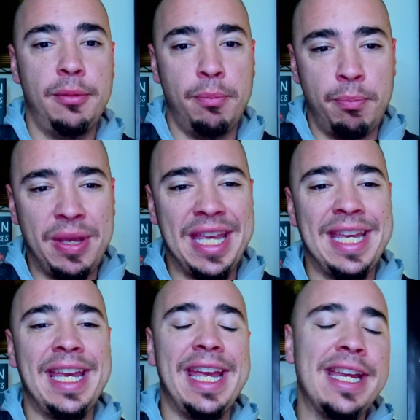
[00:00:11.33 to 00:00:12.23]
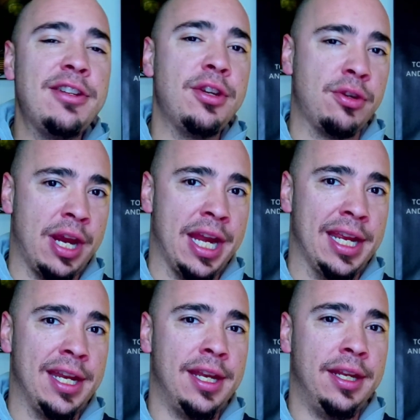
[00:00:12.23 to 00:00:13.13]
be
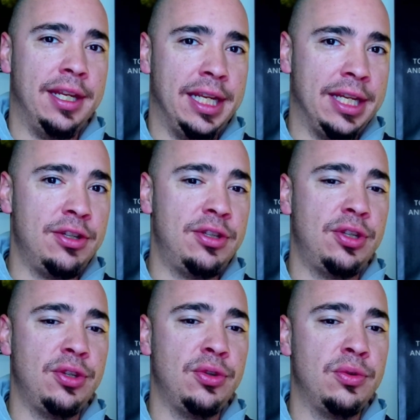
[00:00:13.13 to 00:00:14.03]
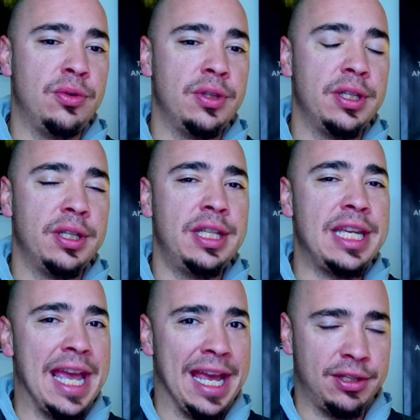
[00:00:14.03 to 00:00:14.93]
integrated into the
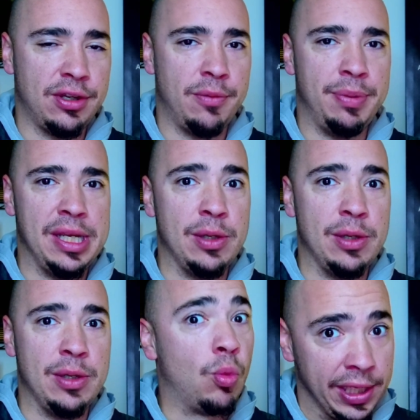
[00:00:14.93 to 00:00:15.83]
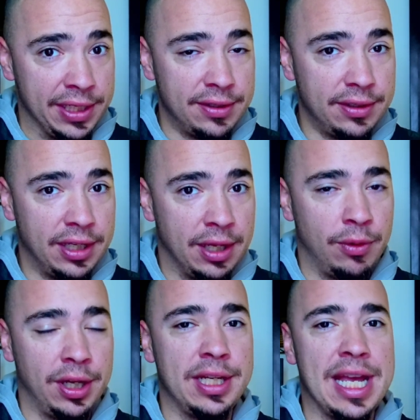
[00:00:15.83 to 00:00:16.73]
XRP wallet. And we're
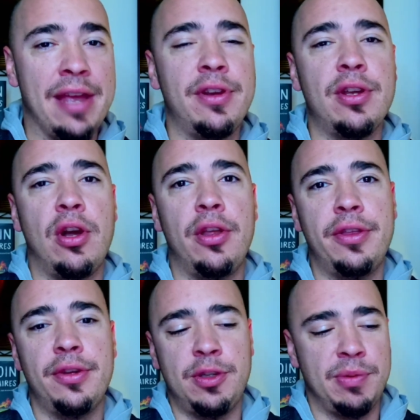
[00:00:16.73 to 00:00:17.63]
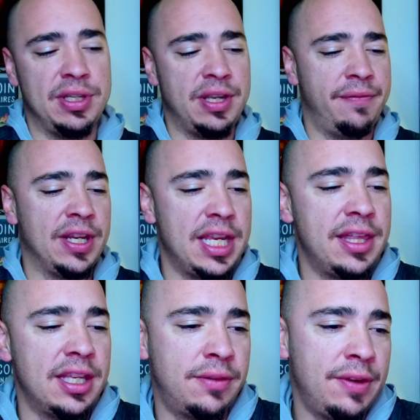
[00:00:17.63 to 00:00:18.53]
going to dive into all of those specifics in
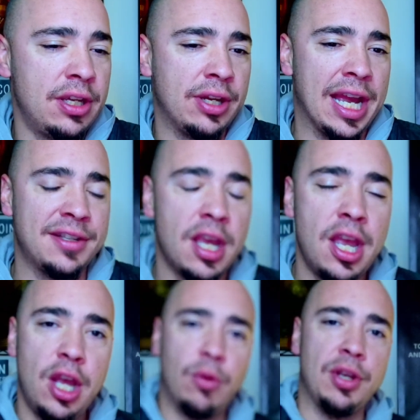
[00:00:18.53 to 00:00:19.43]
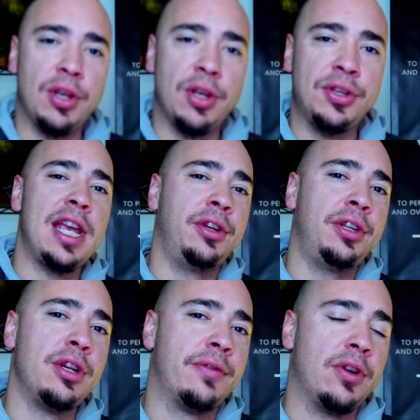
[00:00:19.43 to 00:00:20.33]
this video, guys. We're also going to take a look at the
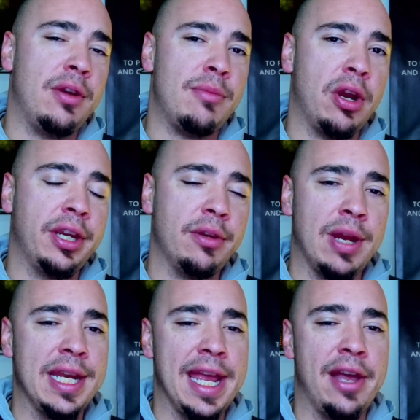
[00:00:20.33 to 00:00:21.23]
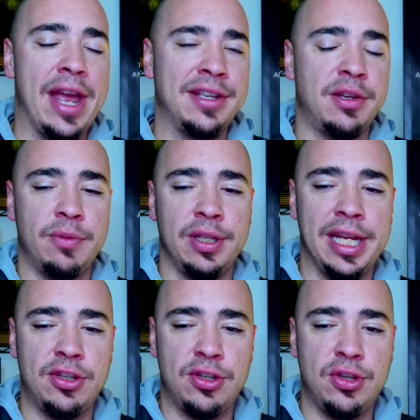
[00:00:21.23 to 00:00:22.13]
overall market right now as it
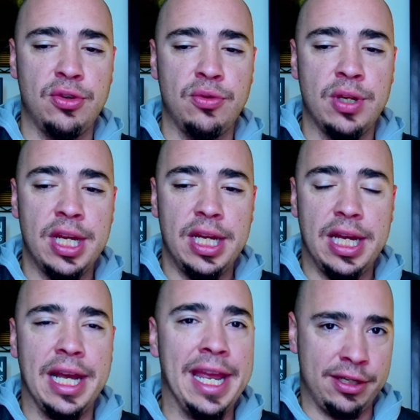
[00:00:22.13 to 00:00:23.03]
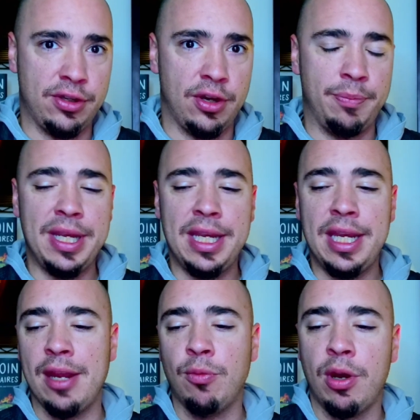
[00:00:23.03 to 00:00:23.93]
relates to XRP
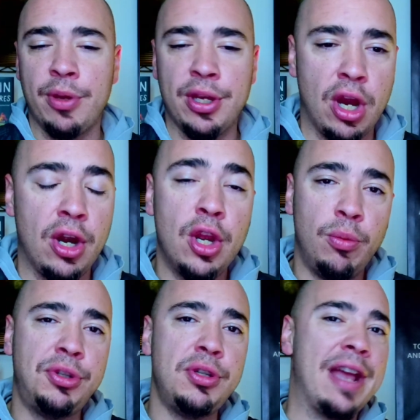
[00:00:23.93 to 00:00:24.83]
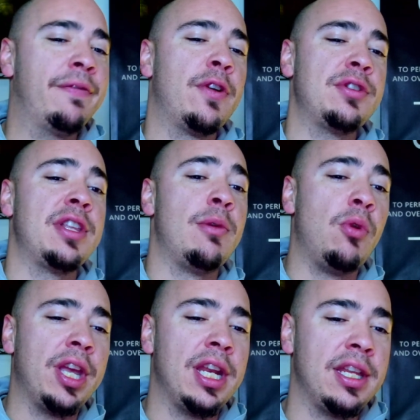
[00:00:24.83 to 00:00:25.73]
and where we are. We'll do that first, and then we'll
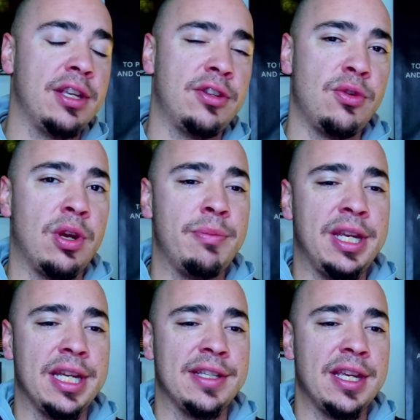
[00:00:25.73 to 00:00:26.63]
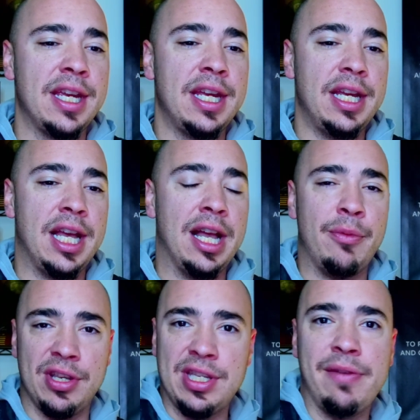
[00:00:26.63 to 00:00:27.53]
get into this story because I want
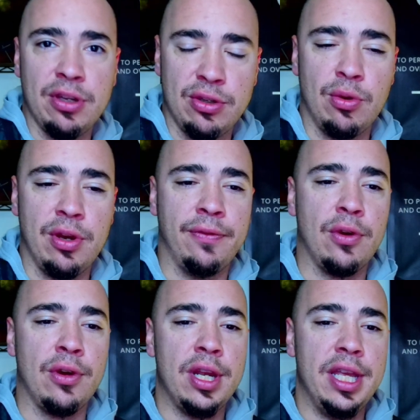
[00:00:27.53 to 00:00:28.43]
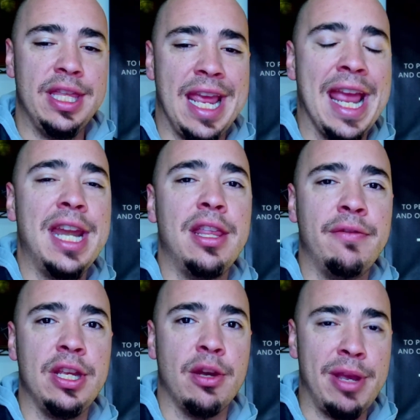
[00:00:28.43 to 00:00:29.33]
to save the story for the end of the
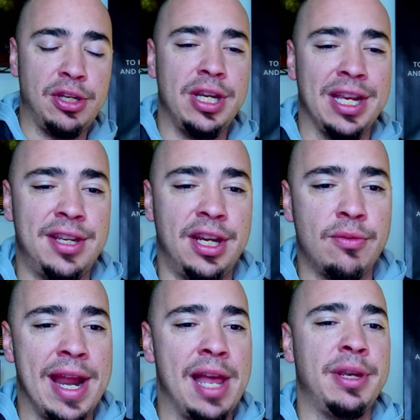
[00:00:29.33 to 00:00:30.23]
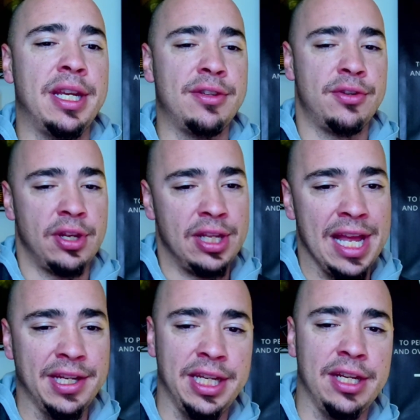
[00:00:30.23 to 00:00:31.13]
video. Make sure you guys stick around because there's a lot
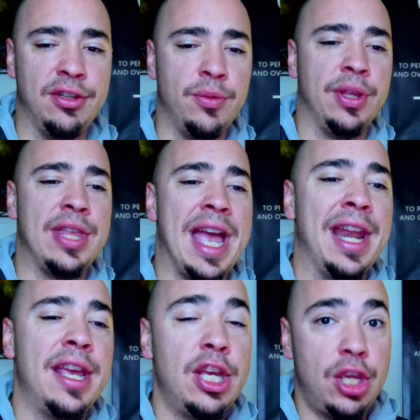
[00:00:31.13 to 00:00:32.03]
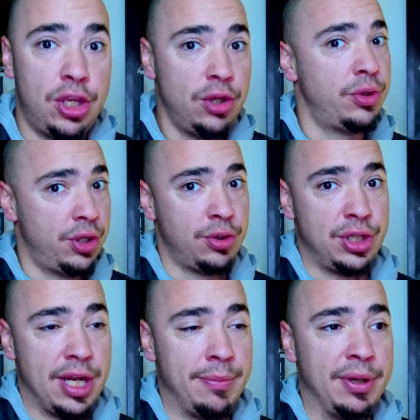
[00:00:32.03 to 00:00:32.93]
to get to with that huge
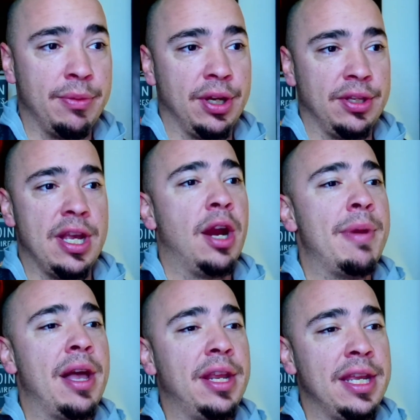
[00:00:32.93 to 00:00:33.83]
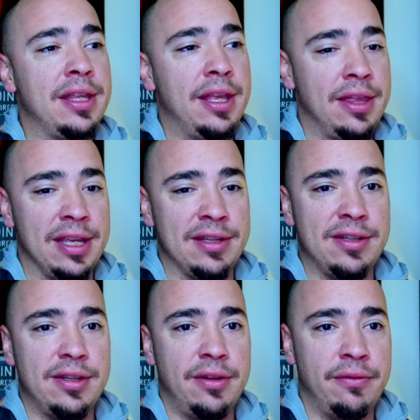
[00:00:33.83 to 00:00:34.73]
company we're going to talk about in this
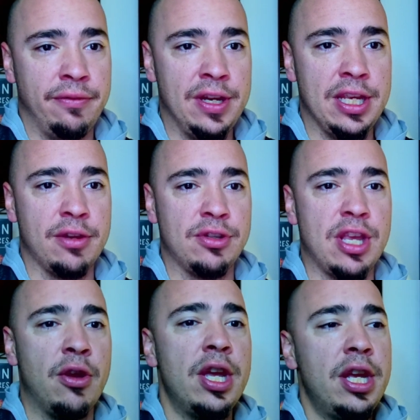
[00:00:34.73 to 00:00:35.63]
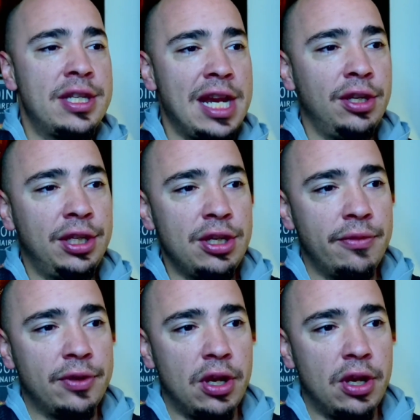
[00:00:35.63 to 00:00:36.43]
video. So take a look at the overall